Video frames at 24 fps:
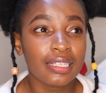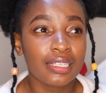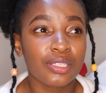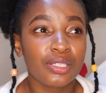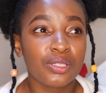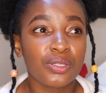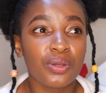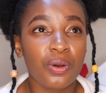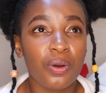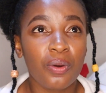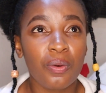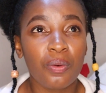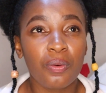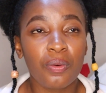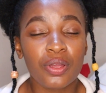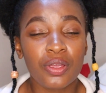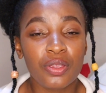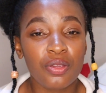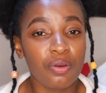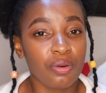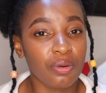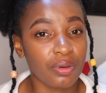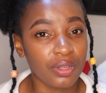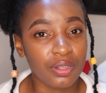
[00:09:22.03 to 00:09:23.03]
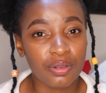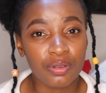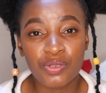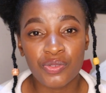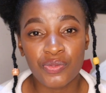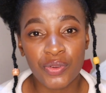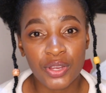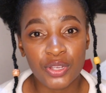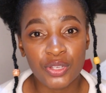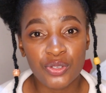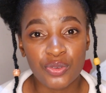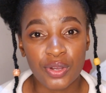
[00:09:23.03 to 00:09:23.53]
So, yo, it was
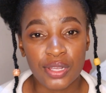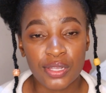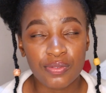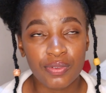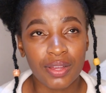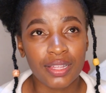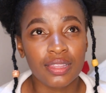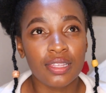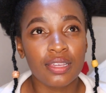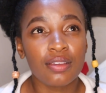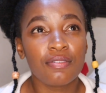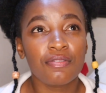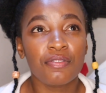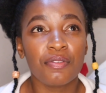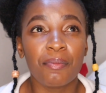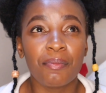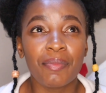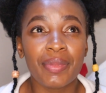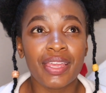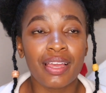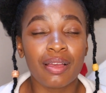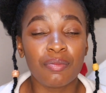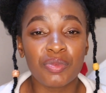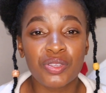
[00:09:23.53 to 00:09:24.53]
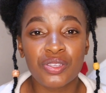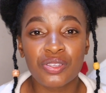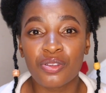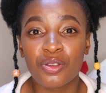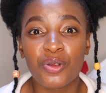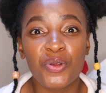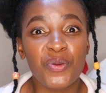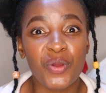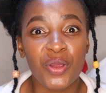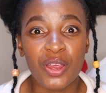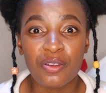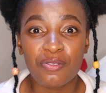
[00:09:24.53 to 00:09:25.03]
very stressful. I think for me, I'm
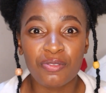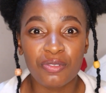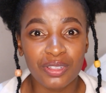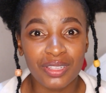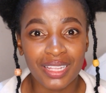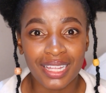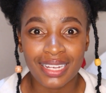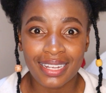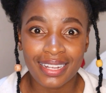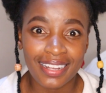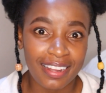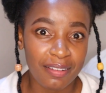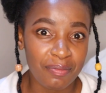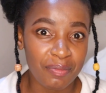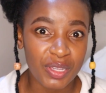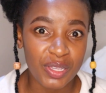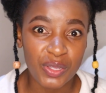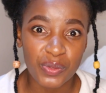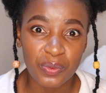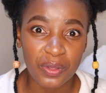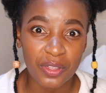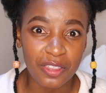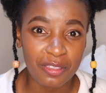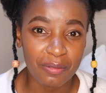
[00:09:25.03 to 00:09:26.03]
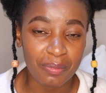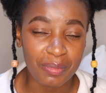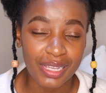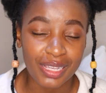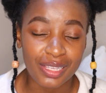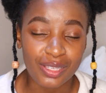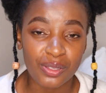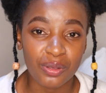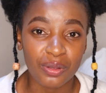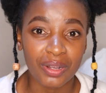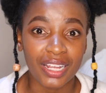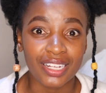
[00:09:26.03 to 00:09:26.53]
so grateful that Klami is with
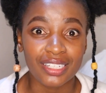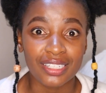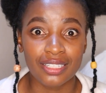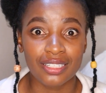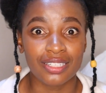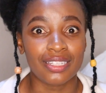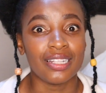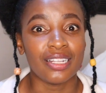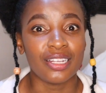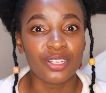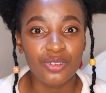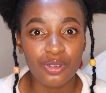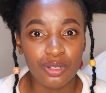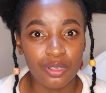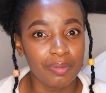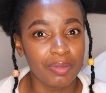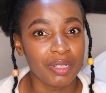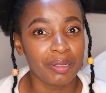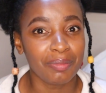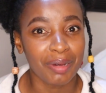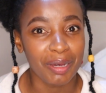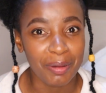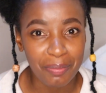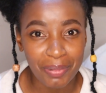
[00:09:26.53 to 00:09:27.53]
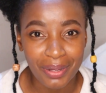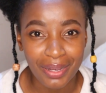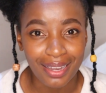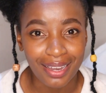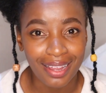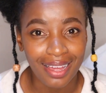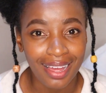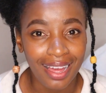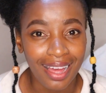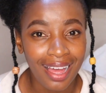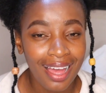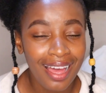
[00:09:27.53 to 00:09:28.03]
me. So like, she's literally been my
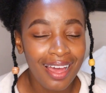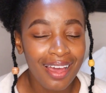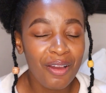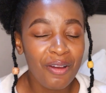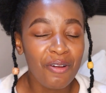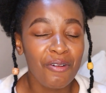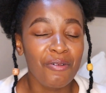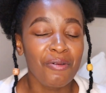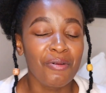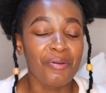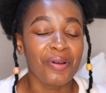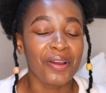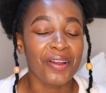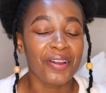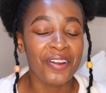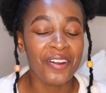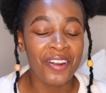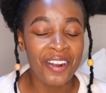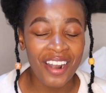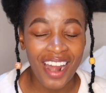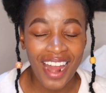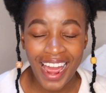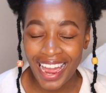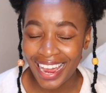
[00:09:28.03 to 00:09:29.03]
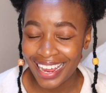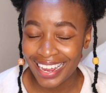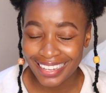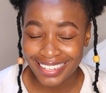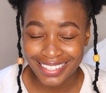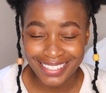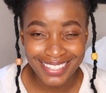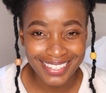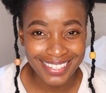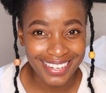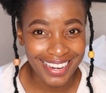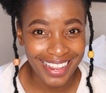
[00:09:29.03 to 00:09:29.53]
pillar. We were
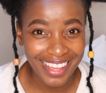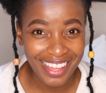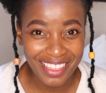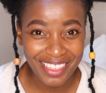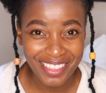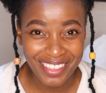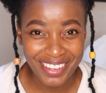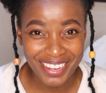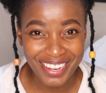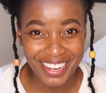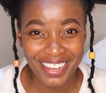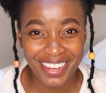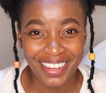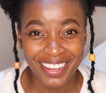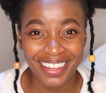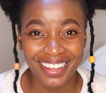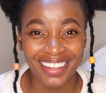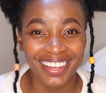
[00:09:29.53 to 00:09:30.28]
crying together.